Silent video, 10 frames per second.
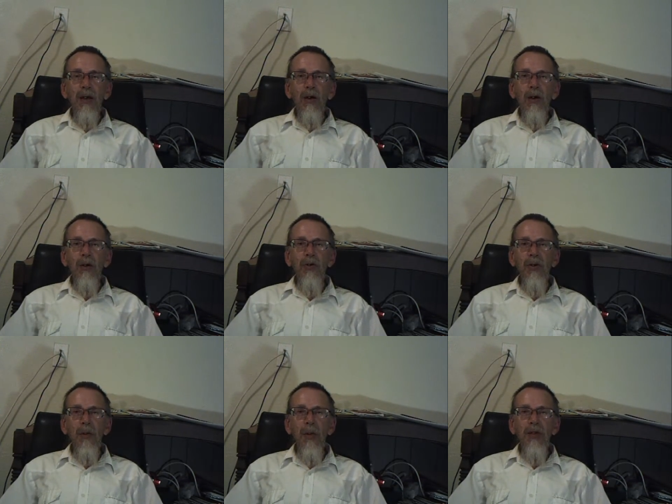Also, as
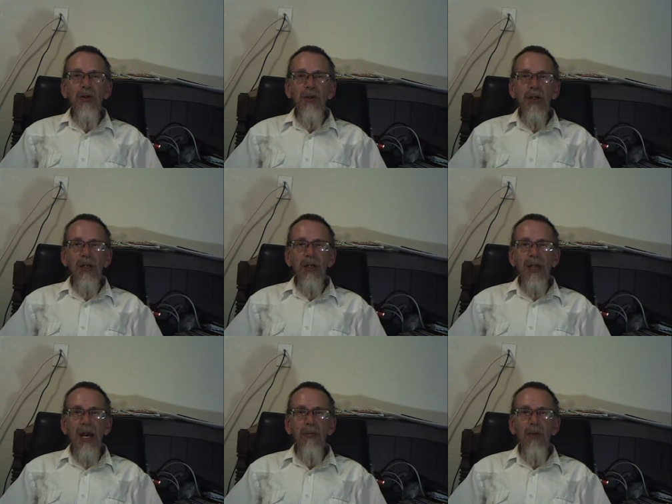I mentioned, the little
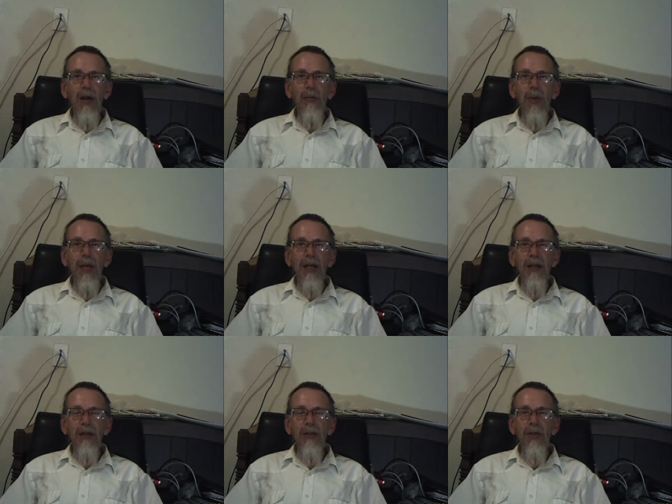camera being
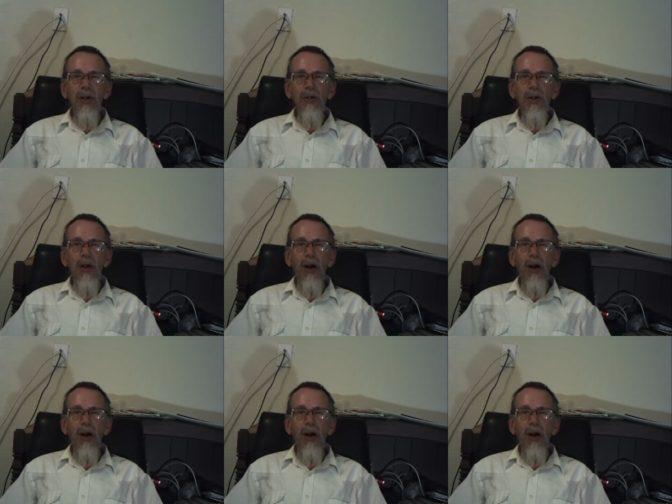$30,